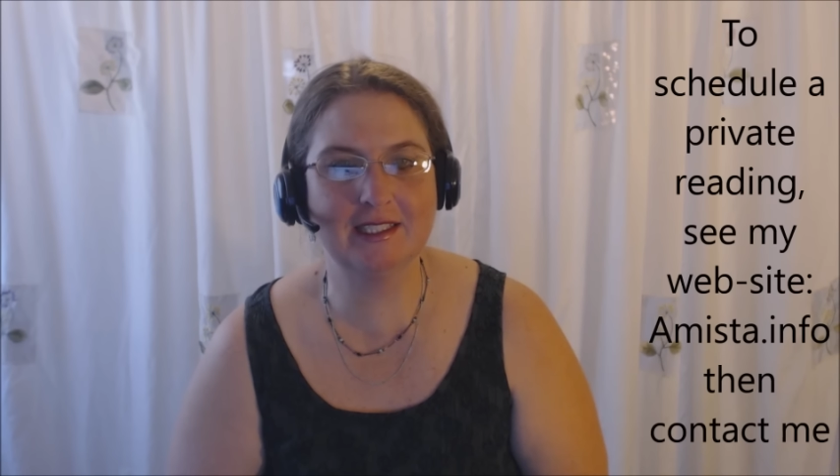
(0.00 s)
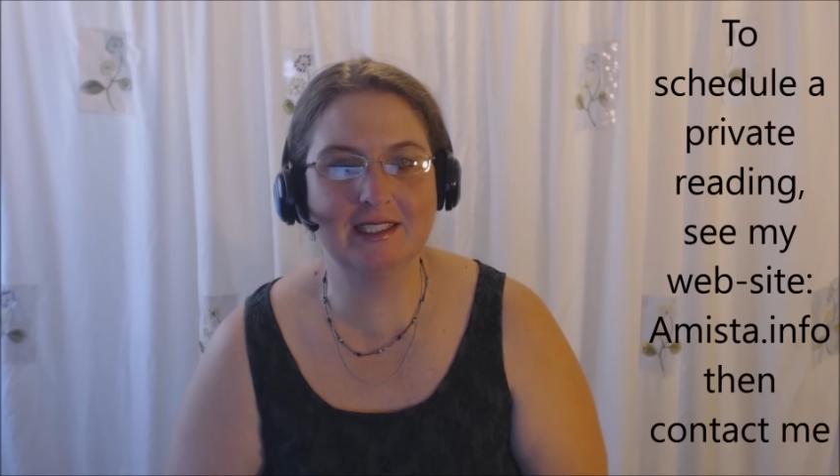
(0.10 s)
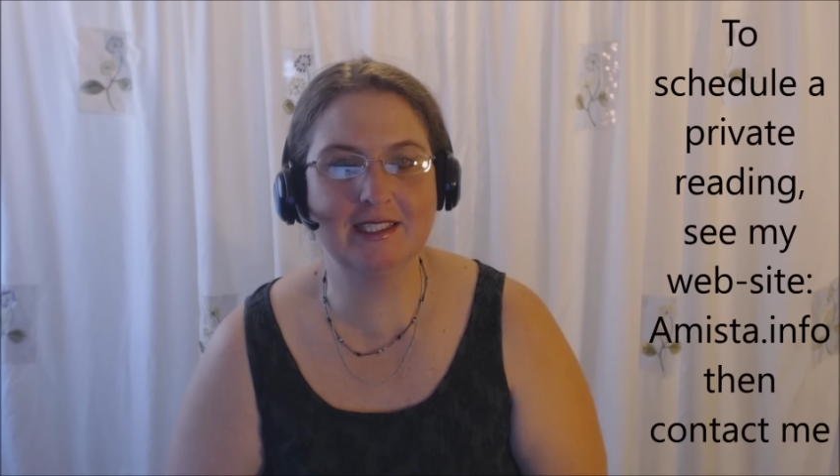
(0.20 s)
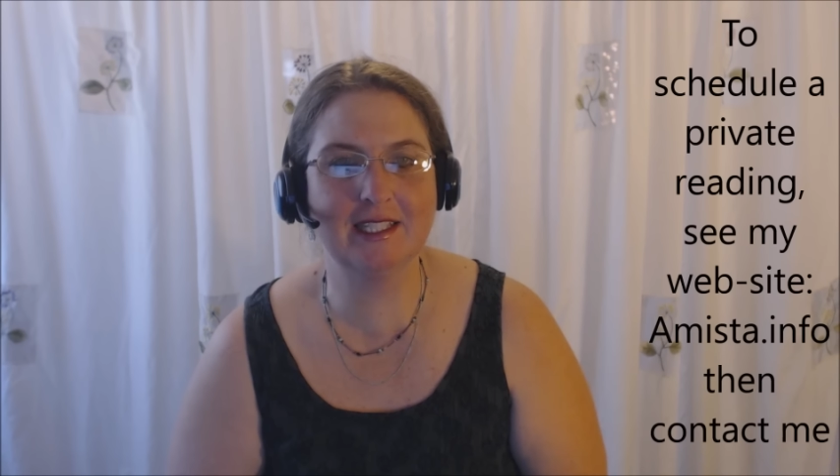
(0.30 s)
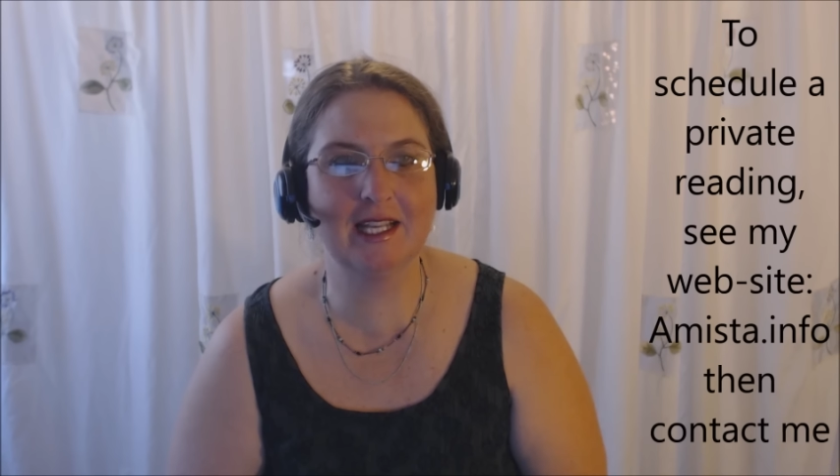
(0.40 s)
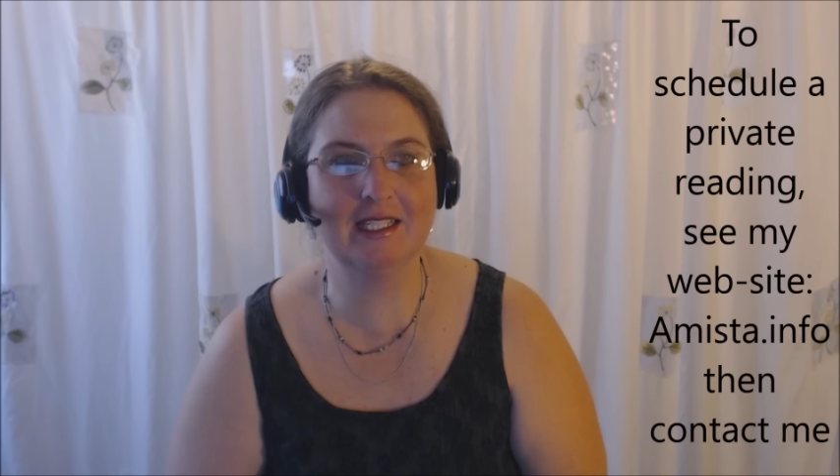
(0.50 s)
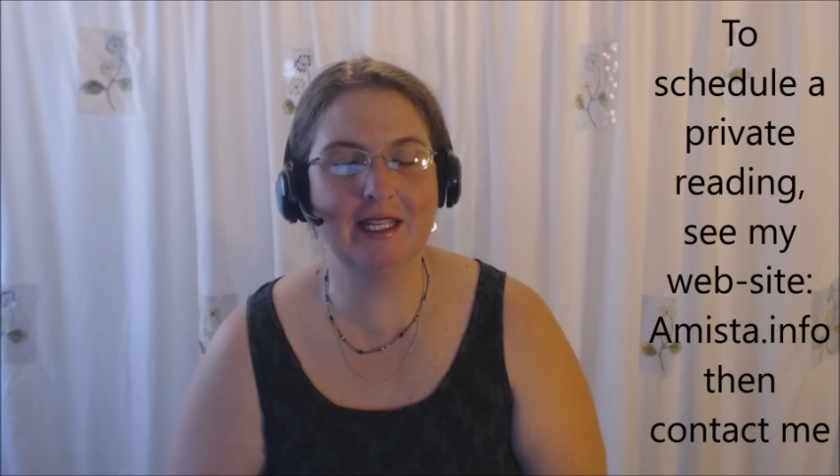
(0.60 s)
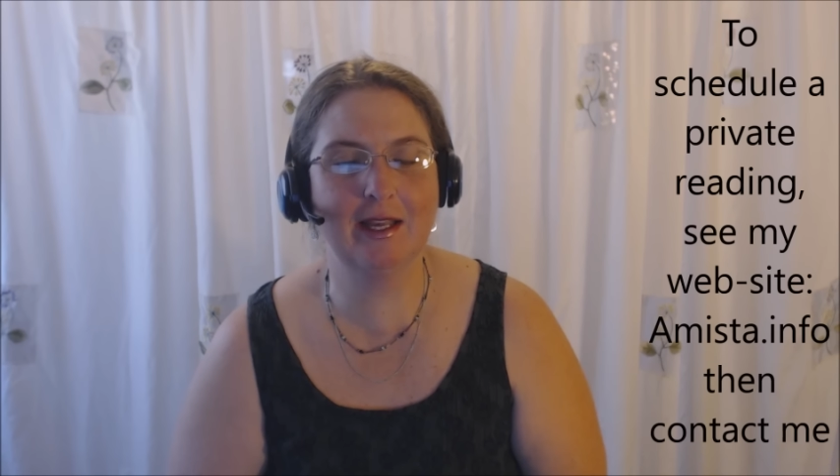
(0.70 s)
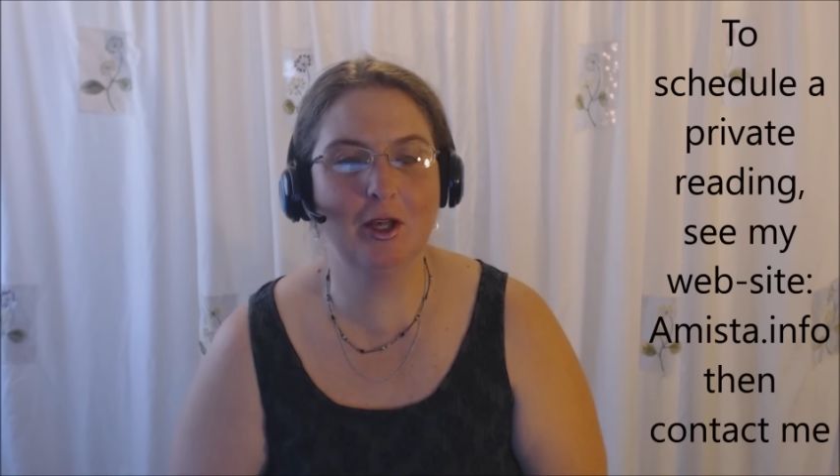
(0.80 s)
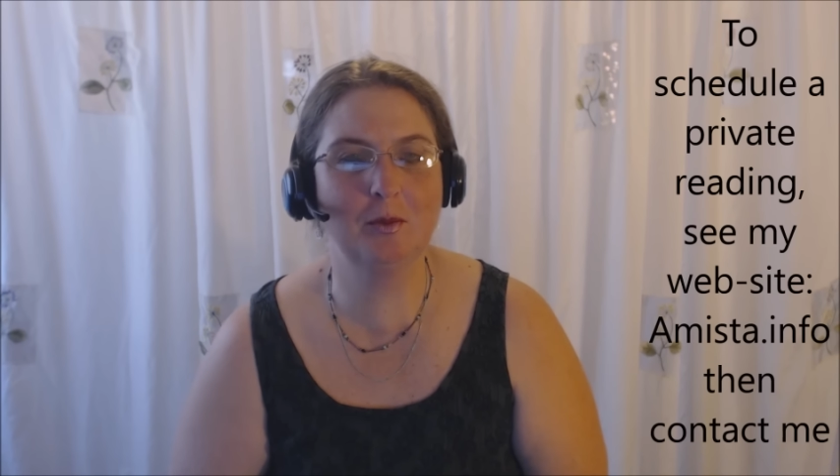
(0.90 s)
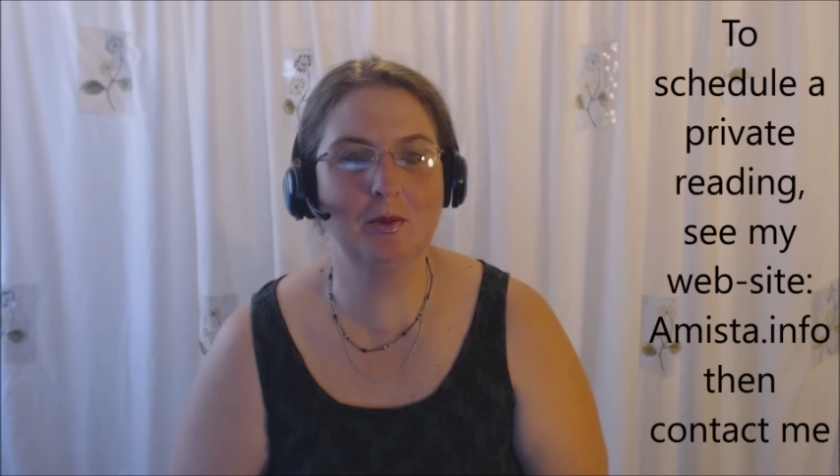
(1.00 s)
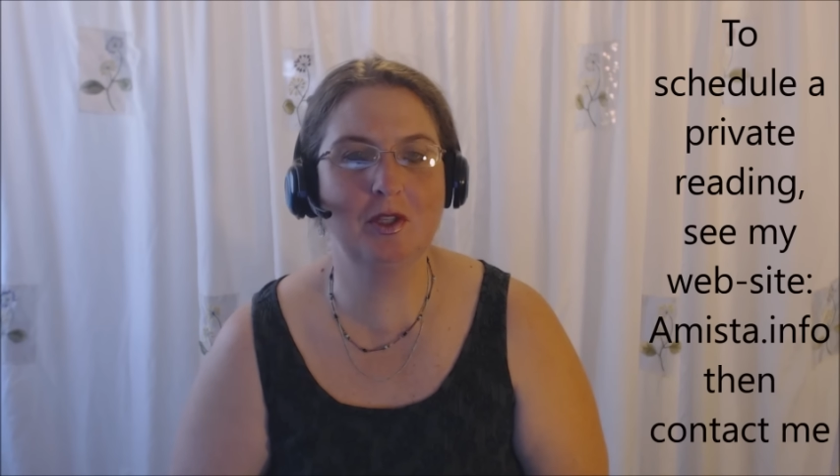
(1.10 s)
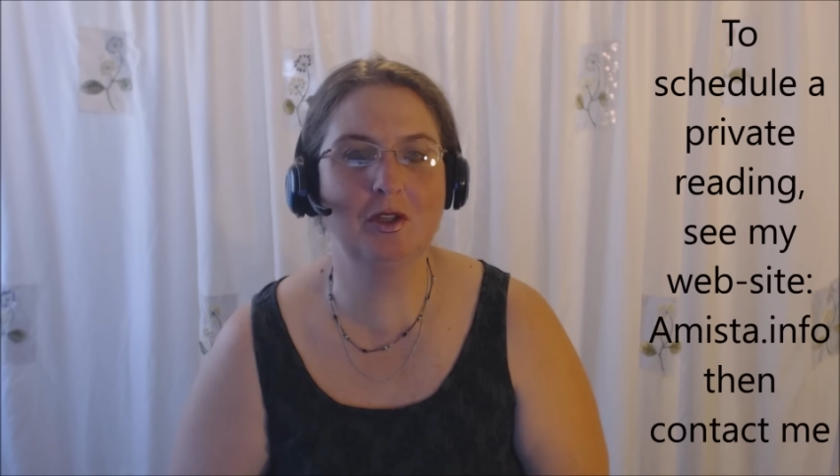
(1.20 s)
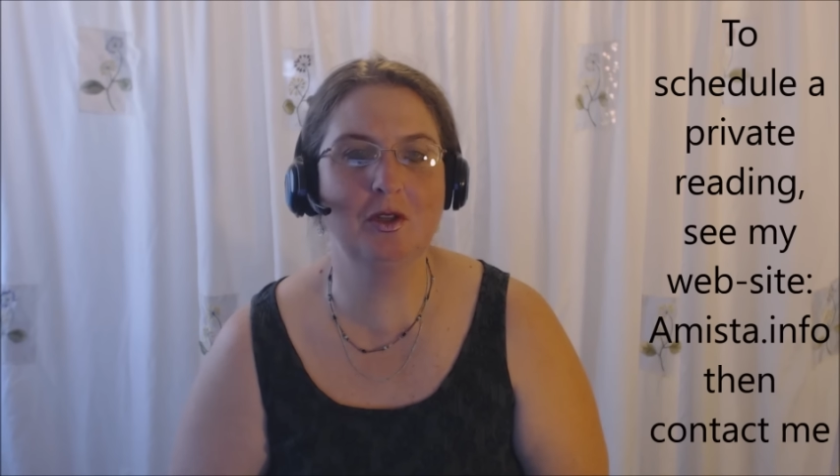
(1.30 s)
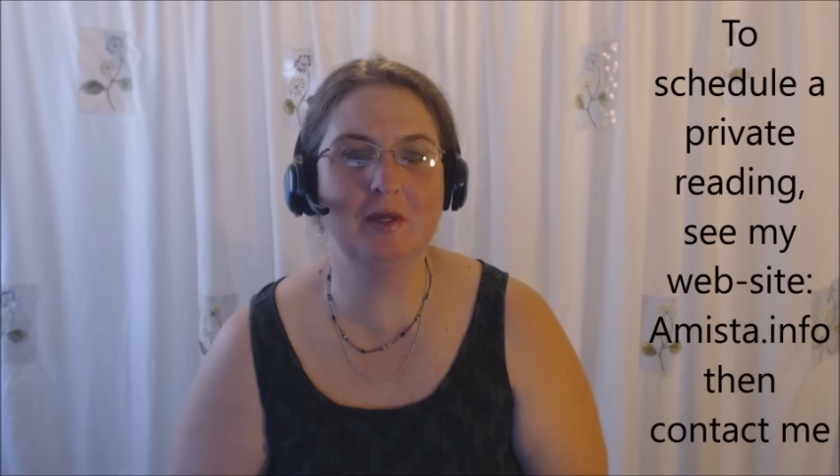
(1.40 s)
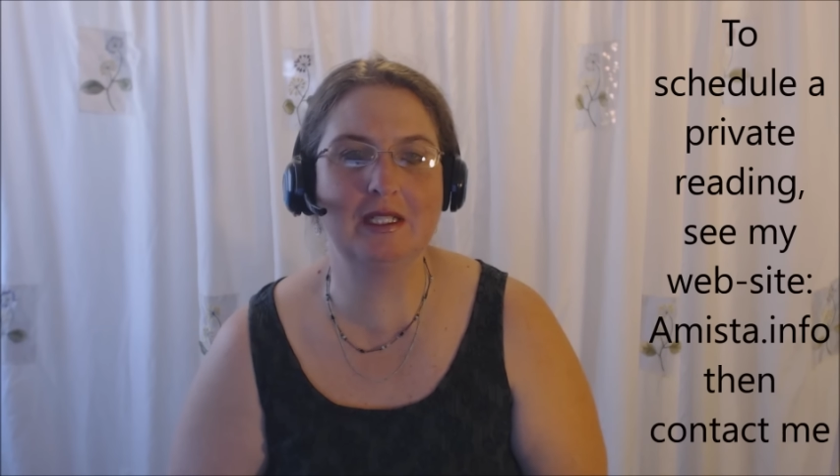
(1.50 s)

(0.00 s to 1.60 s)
that's designed to help you